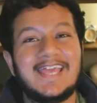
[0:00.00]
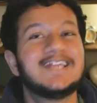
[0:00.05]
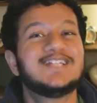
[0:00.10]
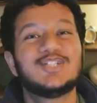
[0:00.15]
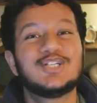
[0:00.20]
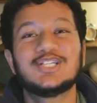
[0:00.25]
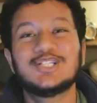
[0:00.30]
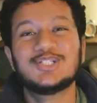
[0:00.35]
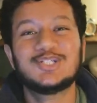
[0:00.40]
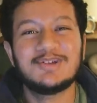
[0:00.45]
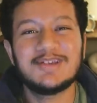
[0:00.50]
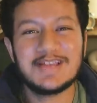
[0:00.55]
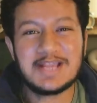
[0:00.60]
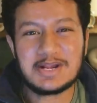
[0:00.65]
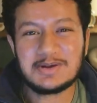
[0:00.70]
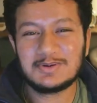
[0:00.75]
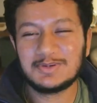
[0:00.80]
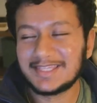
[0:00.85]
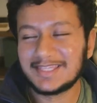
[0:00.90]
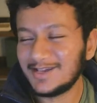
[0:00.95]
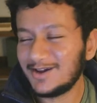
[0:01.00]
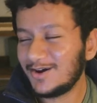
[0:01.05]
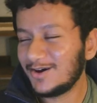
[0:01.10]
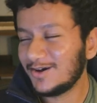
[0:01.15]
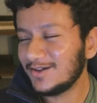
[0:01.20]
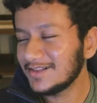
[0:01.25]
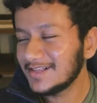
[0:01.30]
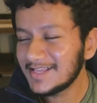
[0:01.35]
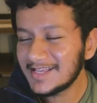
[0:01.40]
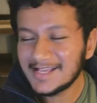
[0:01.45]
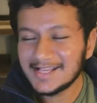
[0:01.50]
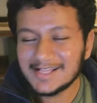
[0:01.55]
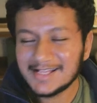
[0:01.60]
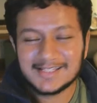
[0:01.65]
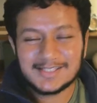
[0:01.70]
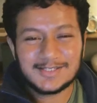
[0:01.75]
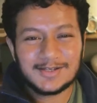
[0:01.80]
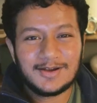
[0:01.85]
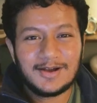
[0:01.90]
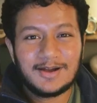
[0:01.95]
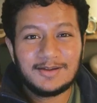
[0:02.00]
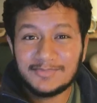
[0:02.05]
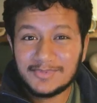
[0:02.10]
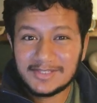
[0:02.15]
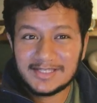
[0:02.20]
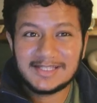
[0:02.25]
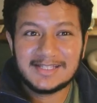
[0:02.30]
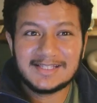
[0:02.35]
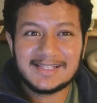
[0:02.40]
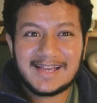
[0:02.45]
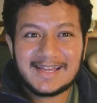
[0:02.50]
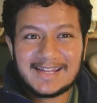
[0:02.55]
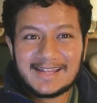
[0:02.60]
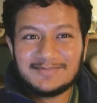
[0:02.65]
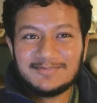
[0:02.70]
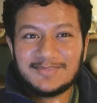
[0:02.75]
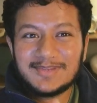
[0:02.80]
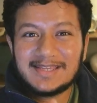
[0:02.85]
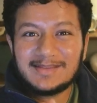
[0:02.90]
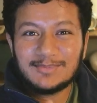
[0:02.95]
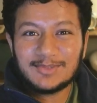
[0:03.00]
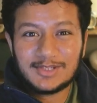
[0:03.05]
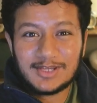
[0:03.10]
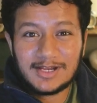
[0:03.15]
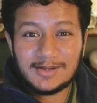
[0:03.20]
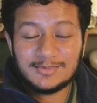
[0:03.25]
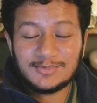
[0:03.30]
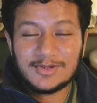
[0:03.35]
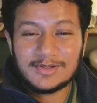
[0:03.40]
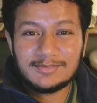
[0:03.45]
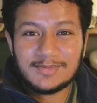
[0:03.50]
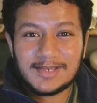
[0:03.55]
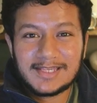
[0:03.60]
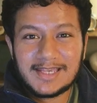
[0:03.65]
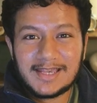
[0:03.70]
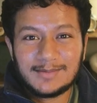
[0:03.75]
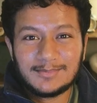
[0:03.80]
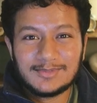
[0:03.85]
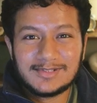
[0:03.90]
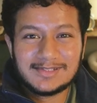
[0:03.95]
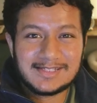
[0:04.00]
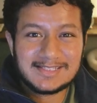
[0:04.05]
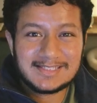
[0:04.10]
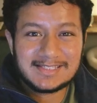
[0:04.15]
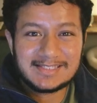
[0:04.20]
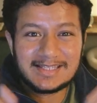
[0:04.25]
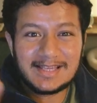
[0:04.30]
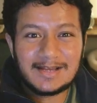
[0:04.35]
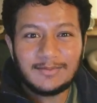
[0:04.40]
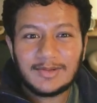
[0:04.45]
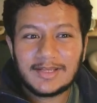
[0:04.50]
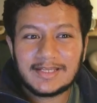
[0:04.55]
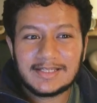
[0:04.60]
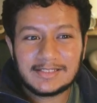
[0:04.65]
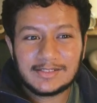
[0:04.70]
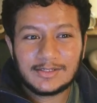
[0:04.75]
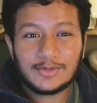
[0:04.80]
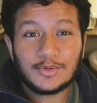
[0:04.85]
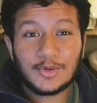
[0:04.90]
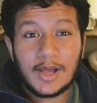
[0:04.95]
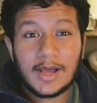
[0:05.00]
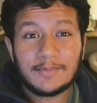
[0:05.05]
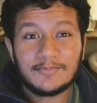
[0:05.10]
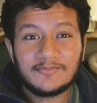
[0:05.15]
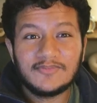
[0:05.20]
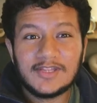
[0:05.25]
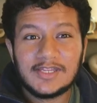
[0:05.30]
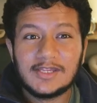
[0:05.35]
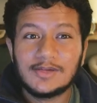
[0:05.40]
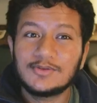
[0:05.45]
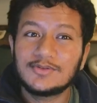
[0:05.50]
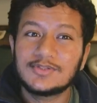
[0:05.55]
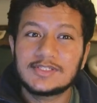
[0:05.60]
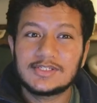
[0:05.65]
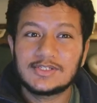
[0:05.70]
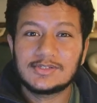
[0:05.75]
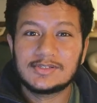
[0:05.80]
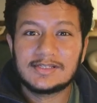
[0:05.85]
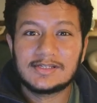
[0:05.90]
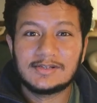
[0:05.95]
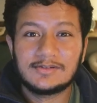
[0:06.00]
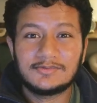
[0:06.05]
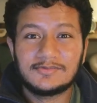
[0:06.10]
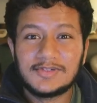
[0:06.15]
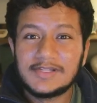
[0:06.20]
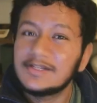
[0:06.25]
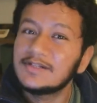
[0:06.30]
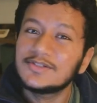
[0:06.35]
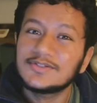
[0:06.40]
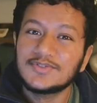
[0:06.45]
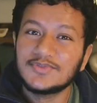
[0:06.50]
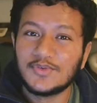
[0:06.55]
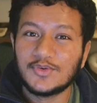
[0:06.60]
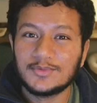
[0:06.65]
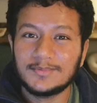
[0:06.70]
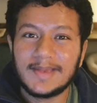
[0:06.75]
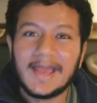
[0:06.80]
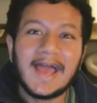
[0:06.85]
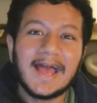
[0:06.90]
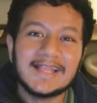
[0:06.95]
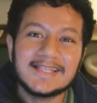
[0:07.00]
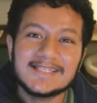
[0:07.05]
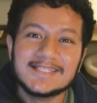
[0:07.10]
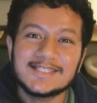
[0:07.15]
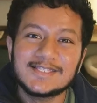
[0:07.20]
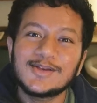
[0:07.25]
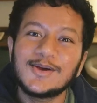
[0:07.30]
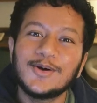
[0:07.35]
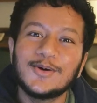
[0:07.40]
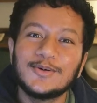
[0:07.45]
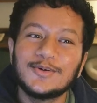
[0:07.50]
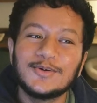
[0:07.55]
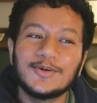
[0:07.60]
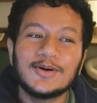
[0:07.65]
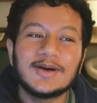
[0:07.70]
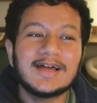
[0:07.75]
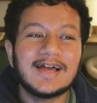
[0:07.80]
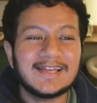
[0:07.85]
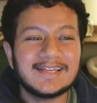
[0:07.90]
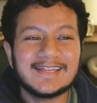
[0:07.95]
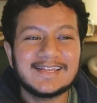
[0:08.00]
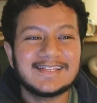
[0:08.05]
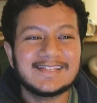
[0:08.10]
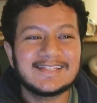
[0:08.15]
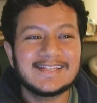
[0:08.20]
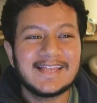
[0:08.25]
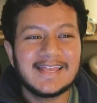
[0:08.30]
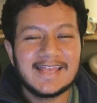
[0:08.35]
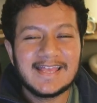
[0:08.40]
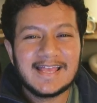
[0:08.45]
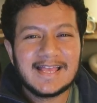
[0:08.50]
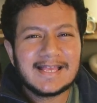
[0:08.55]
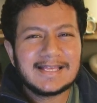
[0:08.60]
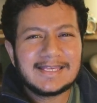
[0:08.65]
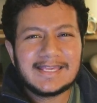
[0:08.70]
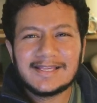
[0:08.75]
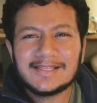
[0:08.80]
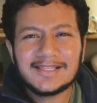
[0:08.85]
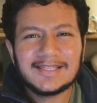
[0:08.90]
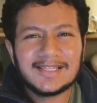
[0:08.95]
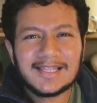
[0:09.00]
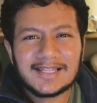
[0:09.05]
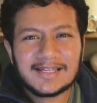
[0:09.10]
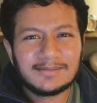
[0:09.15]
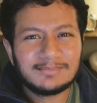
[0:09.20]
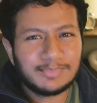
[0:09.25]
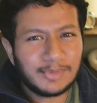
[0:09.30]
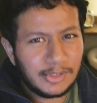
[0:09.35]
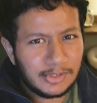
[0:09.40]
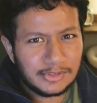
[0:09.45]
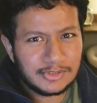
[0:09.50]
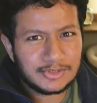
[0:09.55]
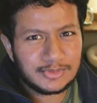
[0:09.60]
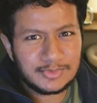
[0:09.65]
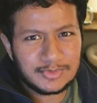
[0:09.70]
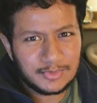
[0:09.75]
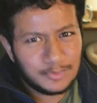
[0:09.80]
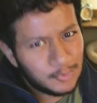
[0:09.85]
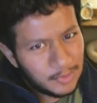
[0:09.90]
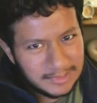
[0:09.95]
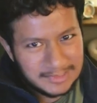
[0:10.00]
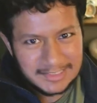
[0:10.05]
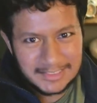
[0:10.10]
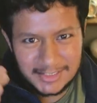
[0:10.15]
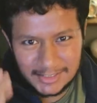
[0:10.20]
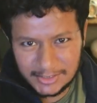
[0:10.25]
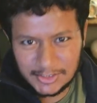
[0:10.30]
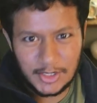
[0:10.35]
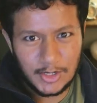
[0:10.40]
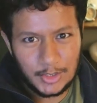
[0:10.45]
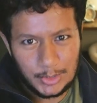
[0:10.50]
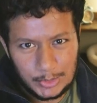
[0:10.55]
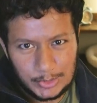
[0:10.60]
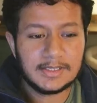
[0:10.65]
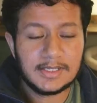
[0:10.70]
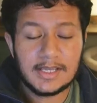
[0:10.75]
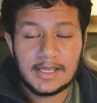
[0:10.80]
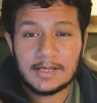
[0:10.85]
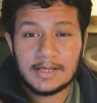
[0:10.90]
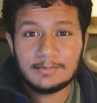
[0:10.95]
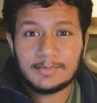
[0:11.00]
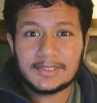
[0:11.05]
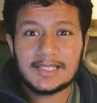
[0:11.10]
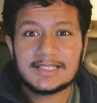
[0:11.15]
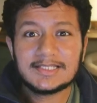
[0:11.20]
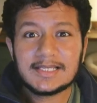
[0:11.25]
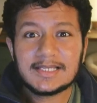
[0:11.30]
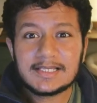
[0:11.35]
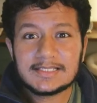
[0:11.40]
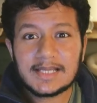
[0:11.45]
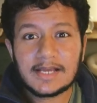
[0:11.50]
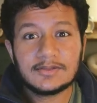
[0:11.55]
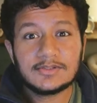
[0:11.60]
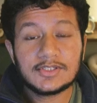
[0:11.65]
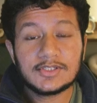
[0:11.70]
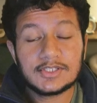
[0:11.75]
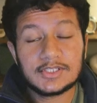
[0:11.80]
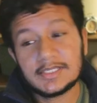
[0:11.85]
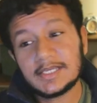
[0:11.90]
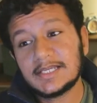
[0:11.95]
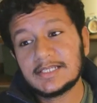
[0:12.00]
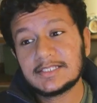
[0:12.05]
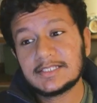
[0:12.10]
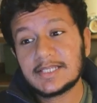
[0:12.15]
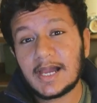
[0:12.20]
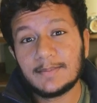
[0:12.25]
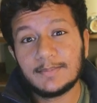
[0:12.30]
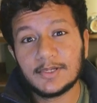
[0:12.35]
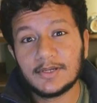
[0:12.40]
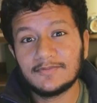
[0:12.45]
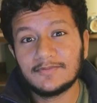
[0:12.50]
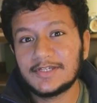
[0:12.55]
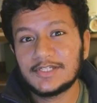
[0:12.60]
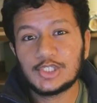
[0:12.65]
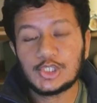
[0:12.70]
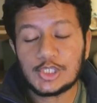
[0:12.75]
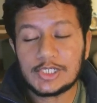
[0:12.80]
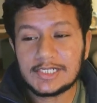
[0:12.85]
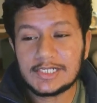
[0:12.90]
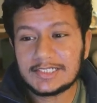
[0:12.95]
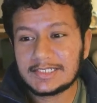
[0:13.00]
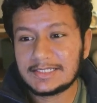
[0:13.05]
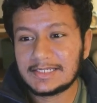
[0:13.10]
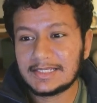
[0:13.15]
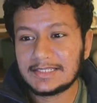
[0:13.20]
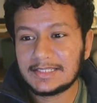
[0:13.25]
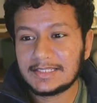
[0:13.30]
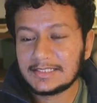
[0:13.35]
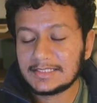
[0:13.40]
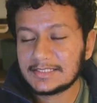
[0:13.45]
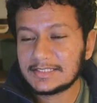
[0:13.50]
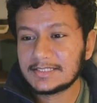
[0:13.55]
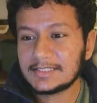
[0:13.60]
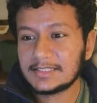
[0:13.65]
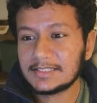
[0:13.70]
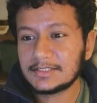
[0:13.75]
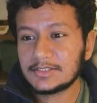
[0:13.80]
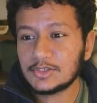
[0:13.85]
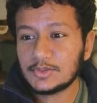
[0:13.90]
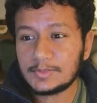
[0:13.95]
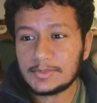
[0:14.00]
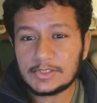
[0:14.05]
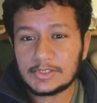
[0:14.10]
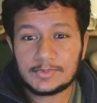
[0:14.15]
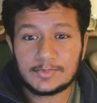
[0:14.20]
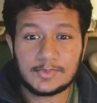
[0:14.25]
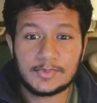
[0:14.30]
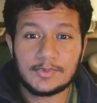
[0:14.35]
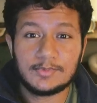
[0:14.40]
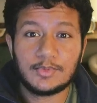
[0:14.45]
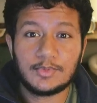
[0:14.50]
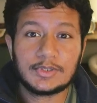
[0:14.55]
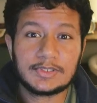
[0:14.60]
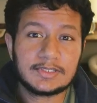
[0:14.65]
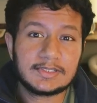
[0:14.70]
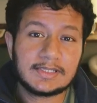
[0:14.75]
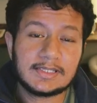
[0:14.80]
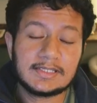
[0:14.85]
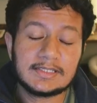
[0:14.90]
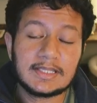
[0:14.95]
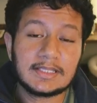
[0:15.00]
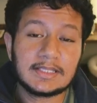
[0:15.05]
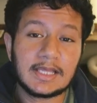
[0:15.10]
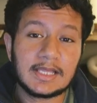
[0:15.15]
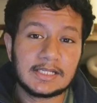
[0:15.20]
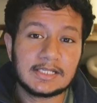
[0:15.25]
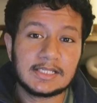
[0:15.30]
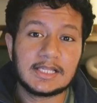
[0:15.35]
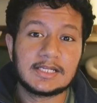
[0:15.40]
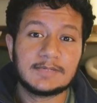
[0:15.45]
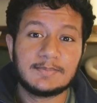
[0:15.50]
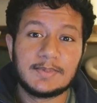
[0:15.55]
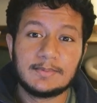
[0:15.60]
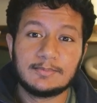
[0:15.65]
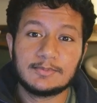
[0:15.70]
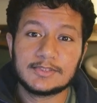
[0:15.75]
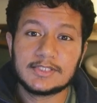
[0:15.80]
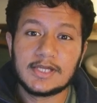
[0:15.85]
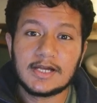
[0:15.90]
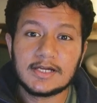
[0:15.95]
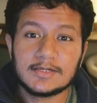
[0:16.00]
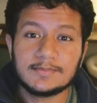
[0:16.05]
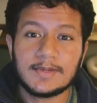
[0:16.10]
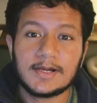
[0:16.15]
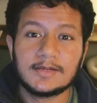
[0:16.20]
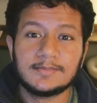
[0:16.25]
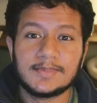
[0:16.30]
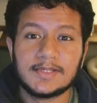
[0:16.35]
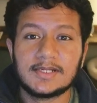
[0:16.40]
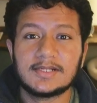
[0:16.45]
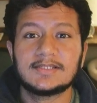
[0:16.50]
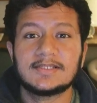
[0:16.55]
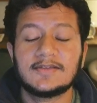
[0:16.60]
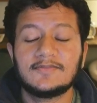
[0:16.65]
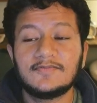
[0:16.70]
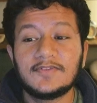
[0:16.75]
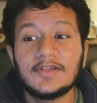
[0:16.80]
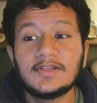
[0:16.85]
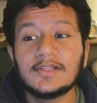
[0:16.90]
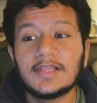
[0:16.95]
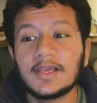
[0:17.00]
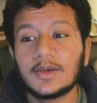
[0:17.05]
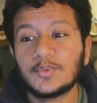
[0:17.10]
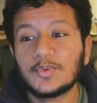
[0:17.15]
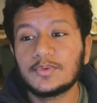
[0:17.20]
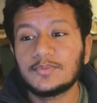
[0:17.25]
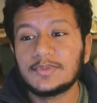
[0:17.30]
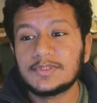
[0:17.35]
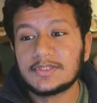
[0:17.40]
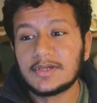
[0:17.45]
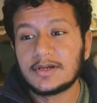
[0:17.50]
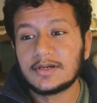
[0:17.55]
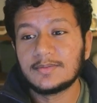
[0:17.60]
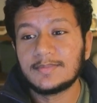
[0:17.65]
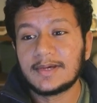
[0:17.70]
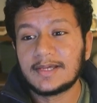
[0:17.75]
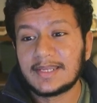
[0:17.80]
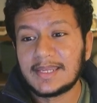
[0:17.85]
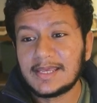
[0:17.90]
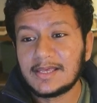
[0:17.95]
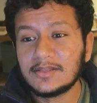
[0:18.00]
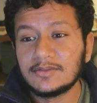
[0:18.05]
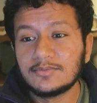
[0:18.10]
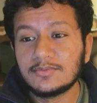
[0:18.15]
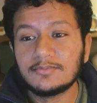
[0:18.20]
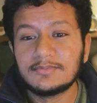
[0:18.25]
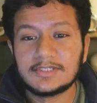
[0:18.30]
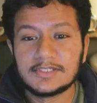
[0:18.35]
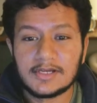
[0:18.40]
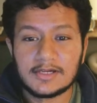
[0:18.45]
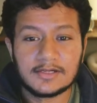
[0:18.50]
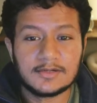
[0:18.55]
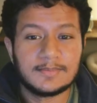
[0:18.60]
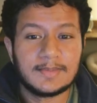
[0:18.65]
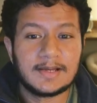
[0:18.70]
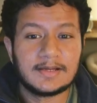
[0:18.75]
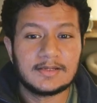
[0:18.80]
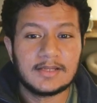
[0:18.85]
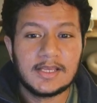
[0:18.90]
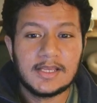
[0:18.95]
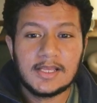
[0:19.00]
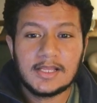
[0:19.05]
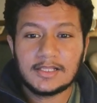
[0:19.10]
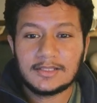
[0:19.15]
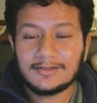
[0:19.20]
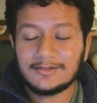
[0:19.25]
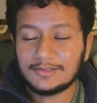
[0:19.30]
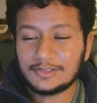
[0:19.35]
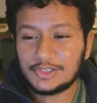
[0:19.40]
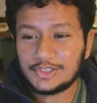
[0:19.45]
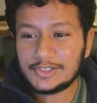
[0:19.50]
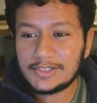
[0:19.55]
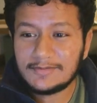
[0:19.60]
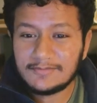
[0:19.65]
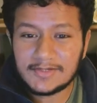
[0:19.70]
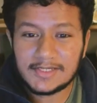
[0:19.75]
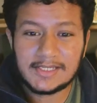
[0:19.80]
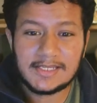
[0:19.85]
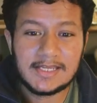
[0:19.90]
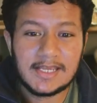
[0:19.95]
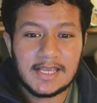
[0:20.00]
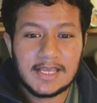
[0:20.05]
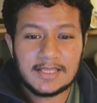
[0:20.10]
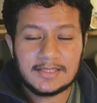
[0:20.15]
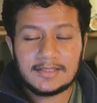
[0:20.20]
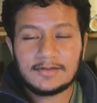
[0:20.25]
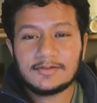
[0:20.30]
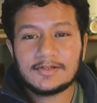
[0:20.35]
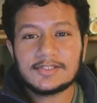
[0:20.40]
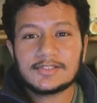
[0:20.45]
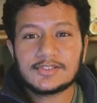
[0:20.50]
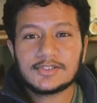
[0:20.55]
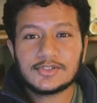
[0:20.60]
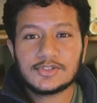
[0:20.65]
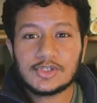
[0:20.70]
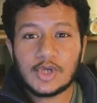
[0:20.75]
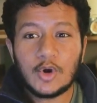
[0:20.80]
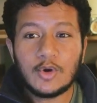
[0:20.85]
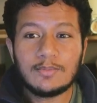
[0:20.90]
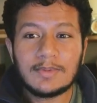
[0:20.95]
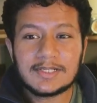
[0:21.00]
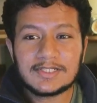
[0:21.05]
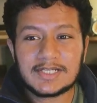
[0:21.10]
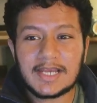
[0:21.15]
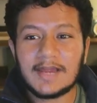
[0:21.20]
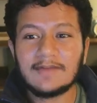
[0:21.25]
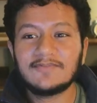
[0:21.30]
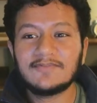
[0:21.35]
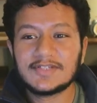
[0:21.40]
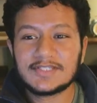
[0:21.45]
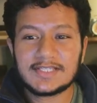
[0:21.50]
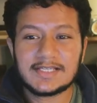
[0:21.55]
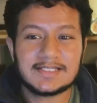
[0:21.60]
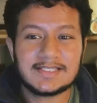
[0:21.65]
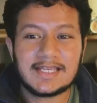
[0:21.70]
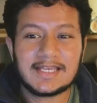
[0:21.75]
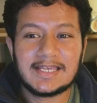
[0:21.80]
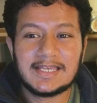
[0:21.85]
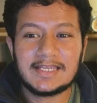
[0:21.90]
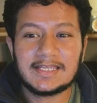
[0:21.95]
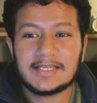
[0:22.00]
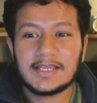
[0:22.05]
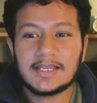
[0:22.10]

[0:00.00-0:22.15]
gesturing with y'all. So I'm really glad I've been able to upgrade my camera lens and now I can crop videos into little reels format so I can kill a lot of birds with one stone. But let's get down to today's topic of interest and I think this is a super super important thing that not a lot of people talk about because I feel like when we talk about health, when we talk about longevity, there is so much emphasis in